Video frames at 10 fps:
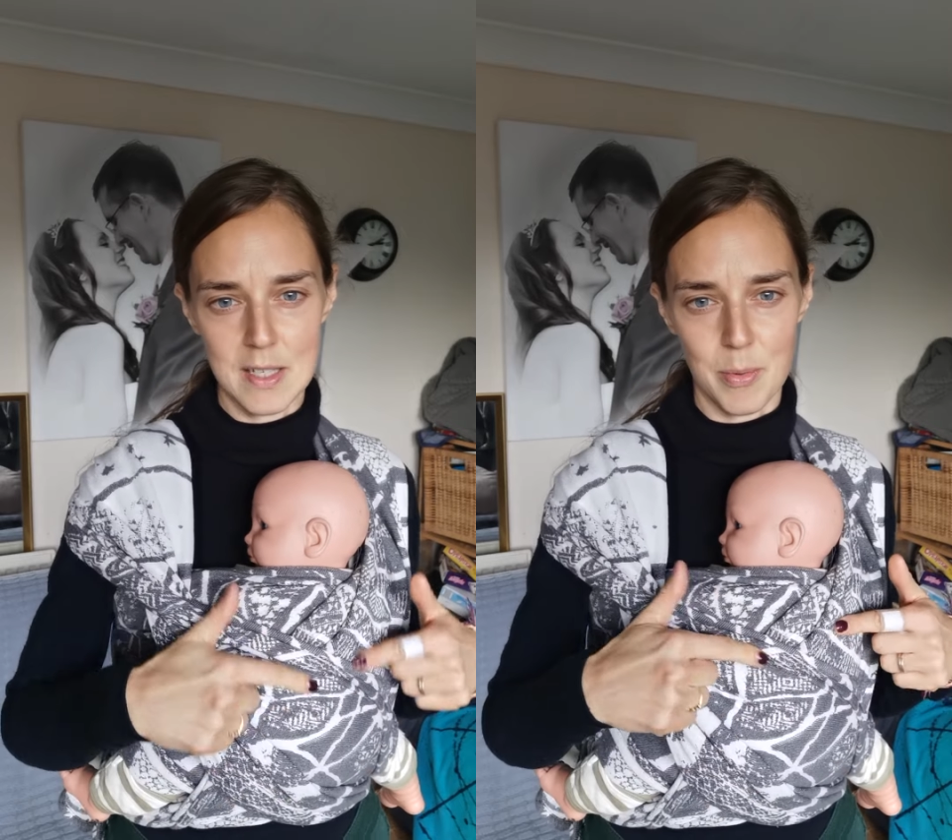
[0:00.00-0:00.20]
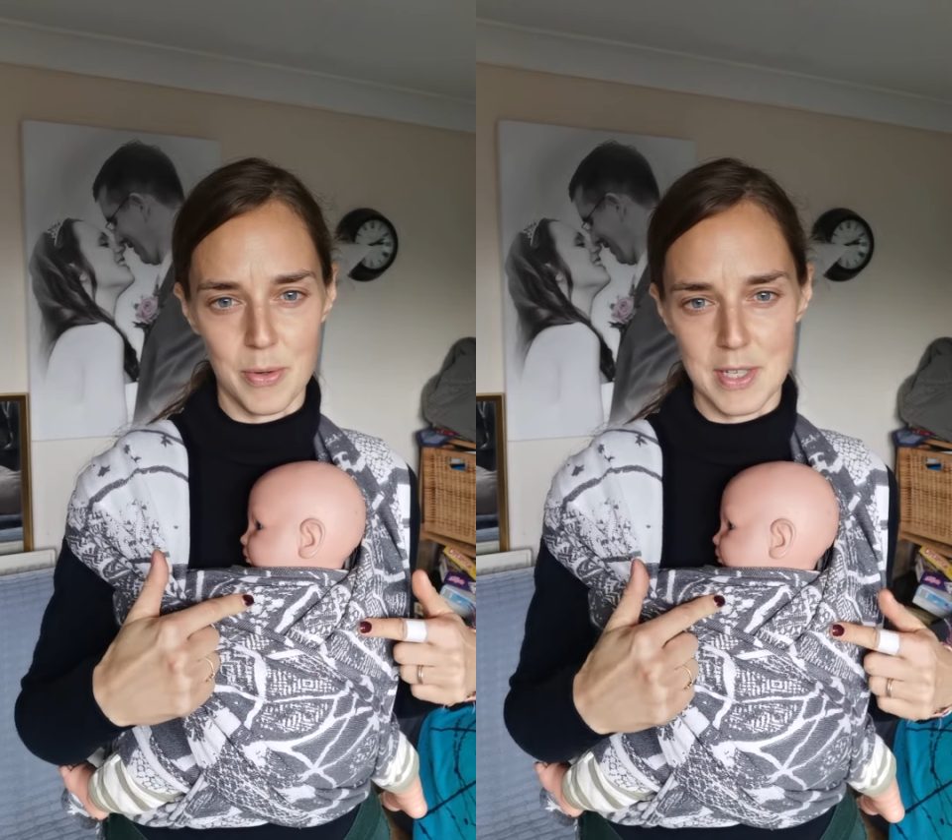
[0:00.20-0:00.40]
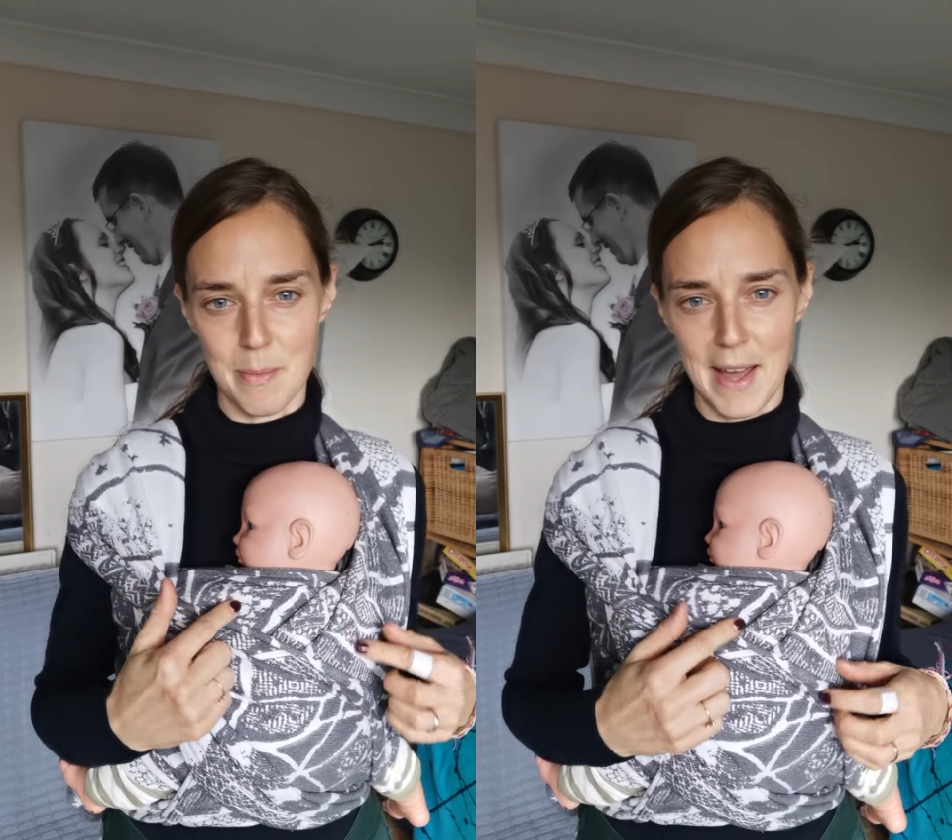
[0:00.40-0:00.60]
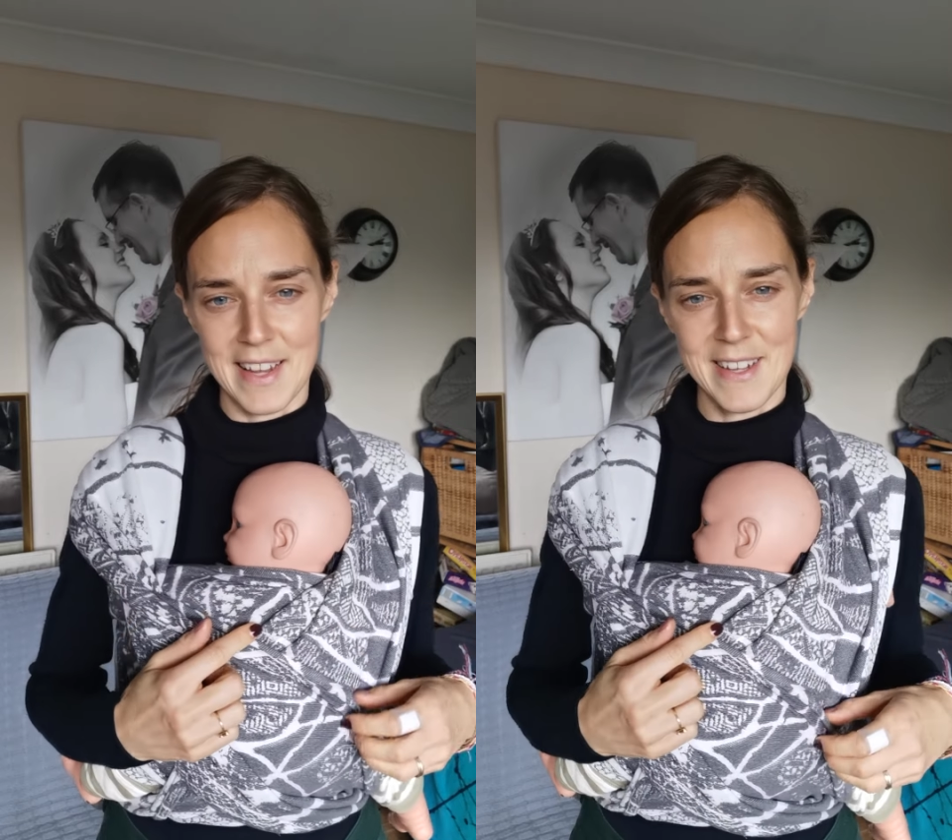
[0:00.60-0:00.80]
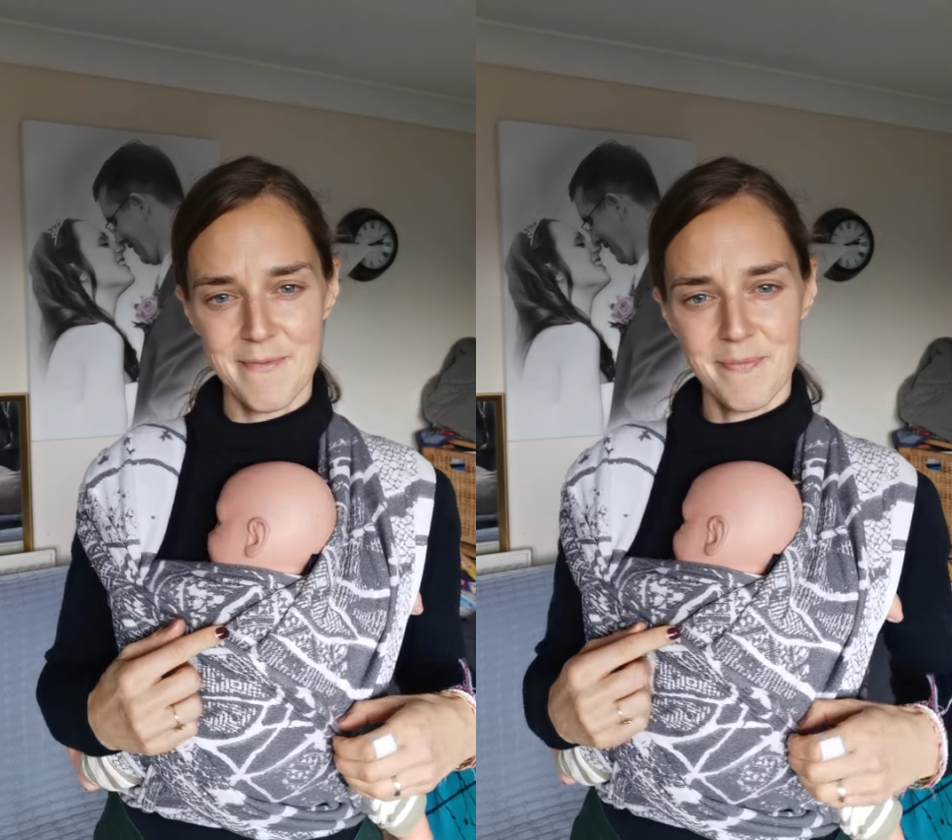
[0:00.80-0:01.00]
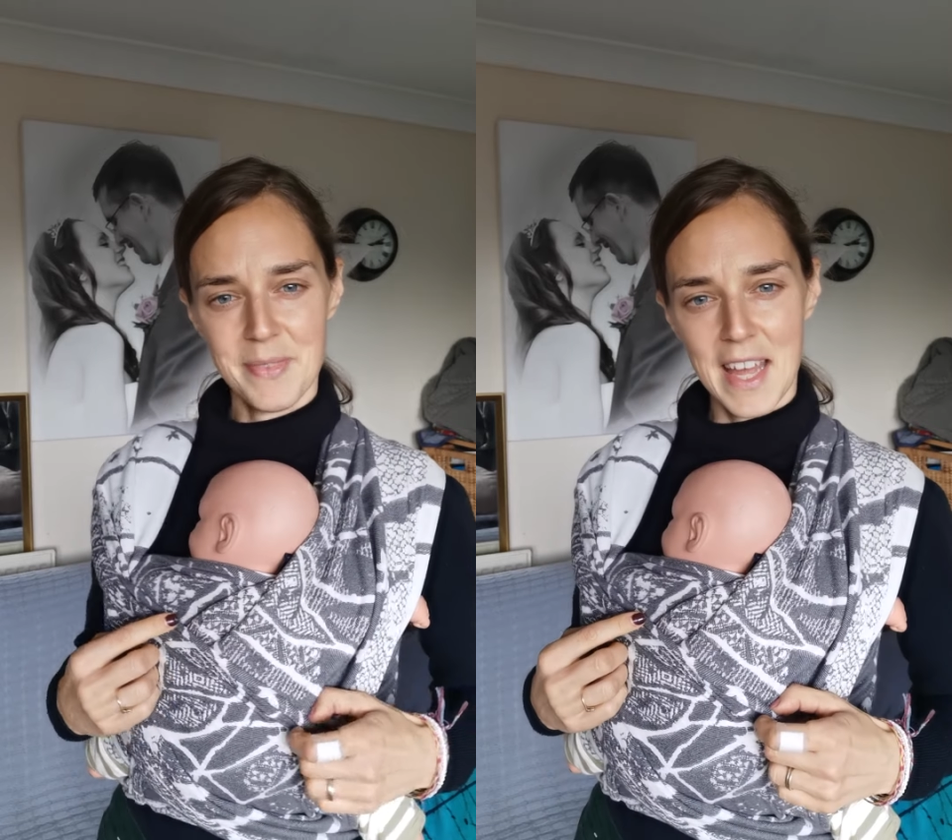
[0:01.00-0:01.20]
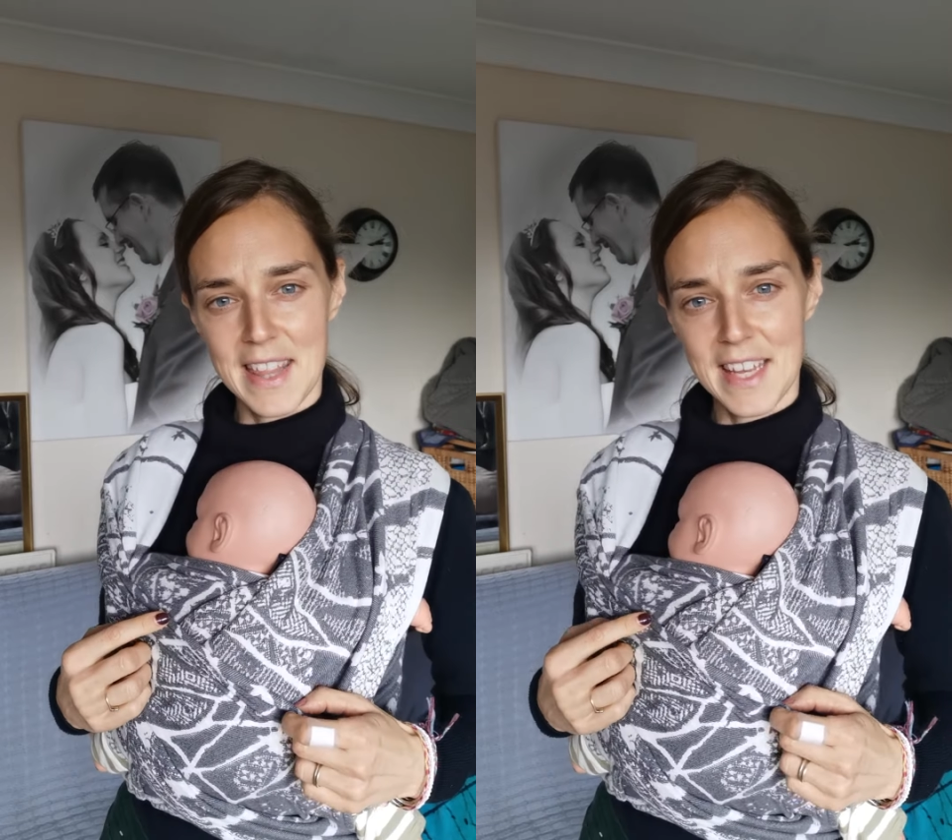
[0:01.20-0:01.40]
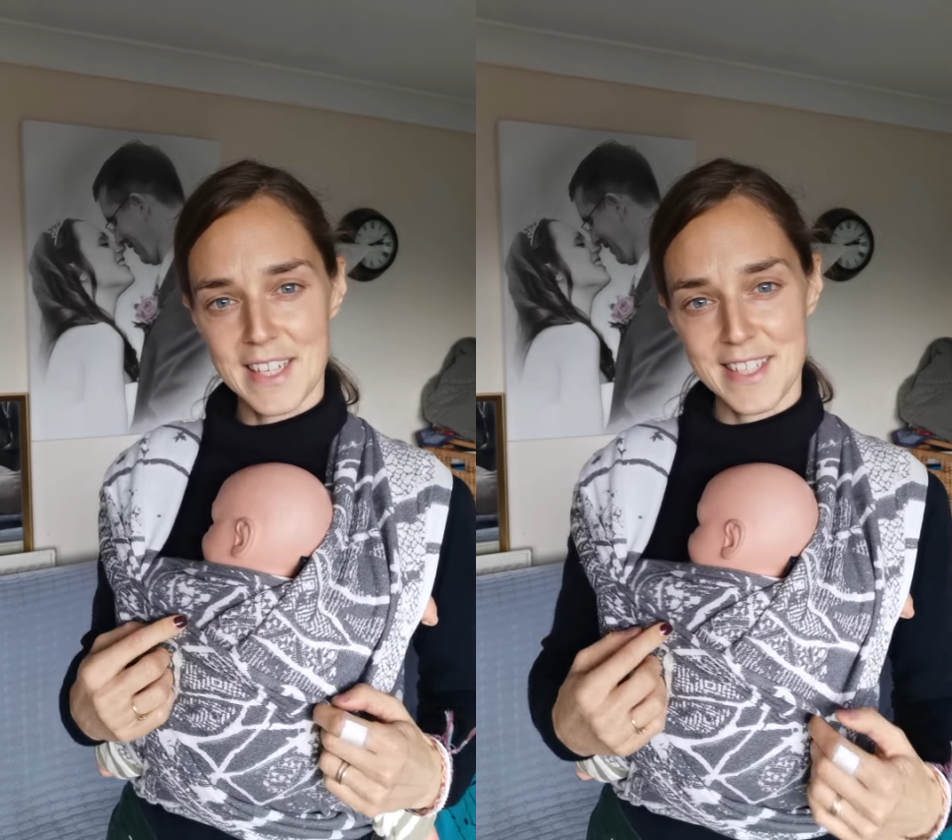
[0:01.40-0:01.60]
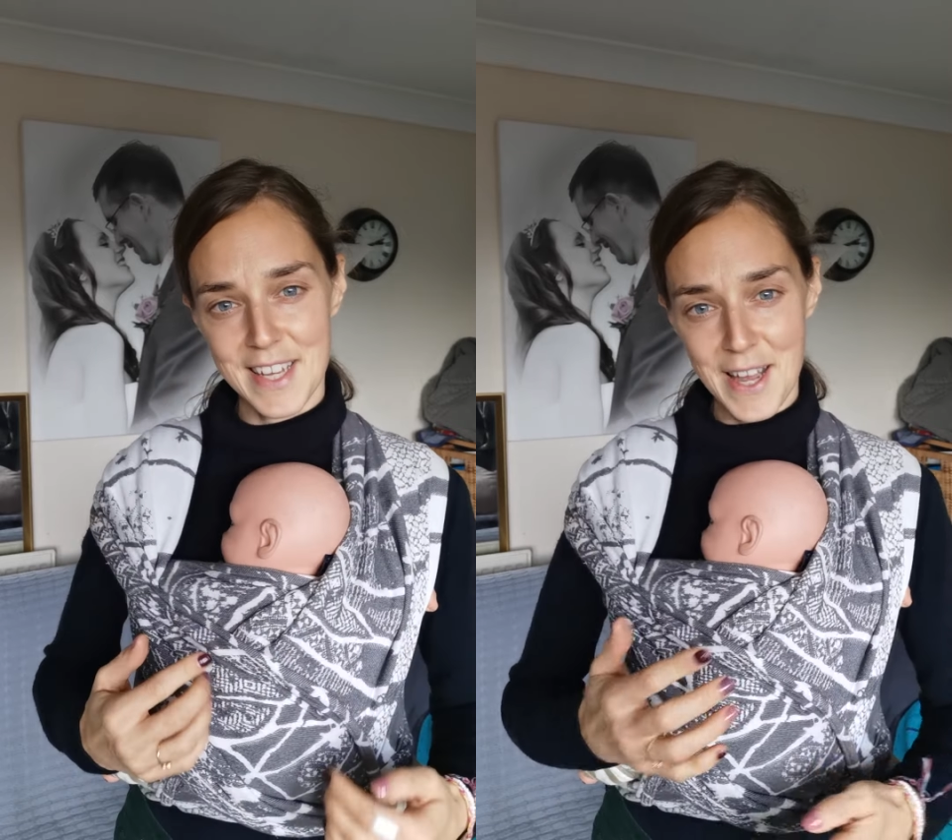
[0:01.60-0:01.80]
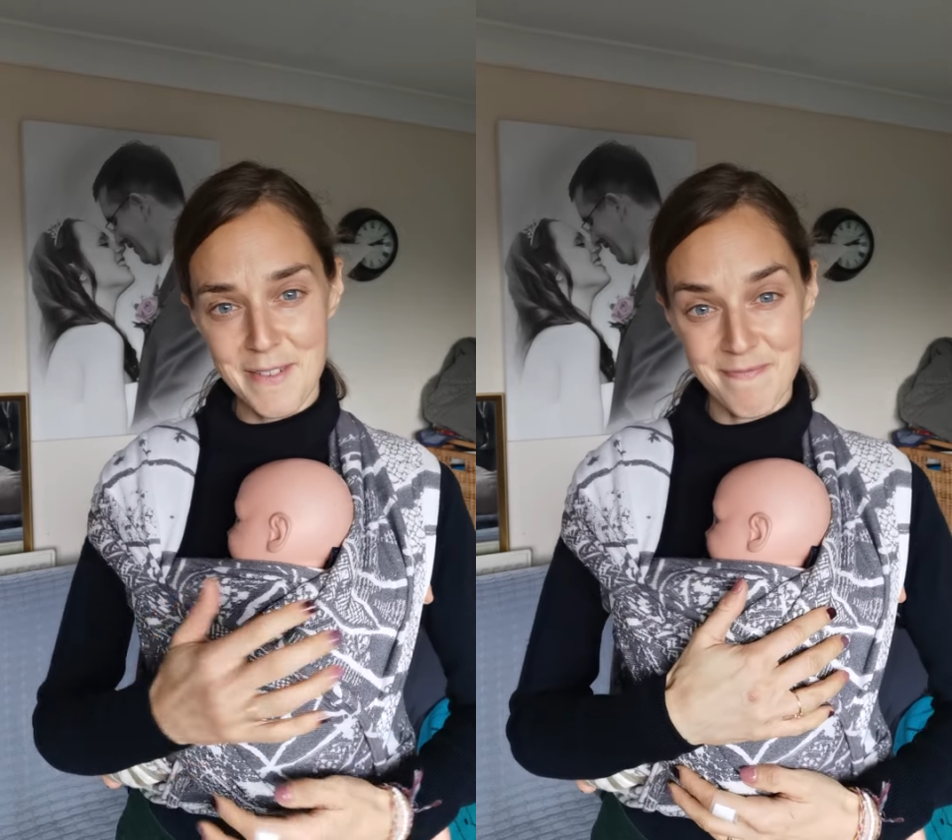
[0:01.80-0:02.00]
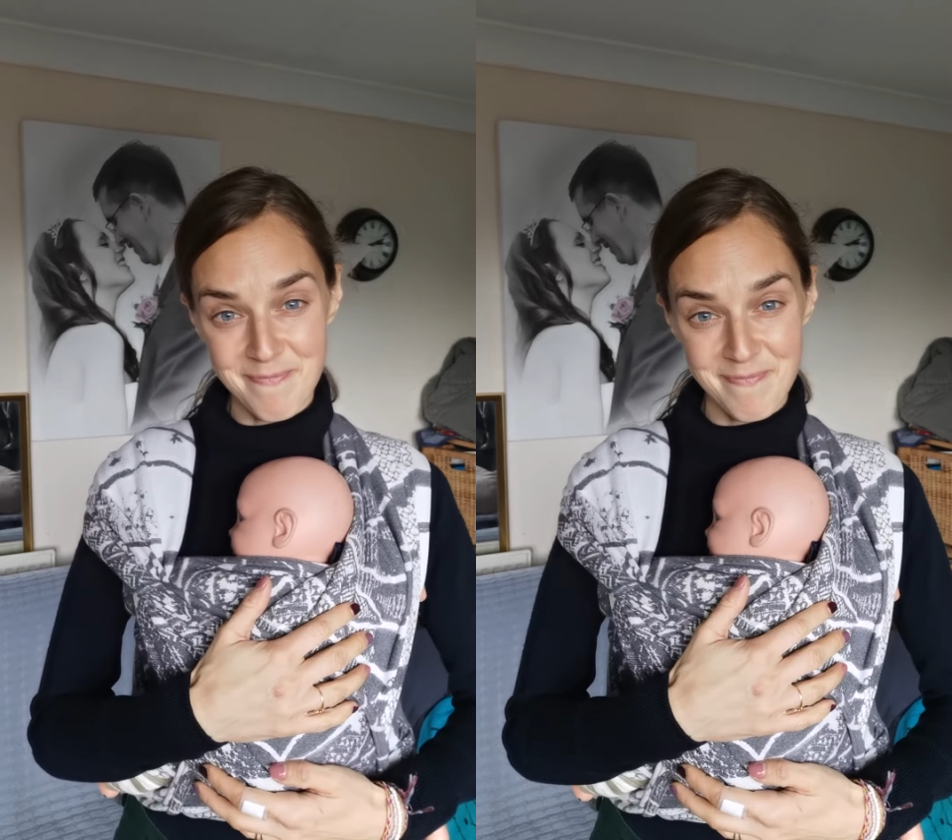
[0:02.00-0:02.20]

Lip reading: supported back, and they're good to go.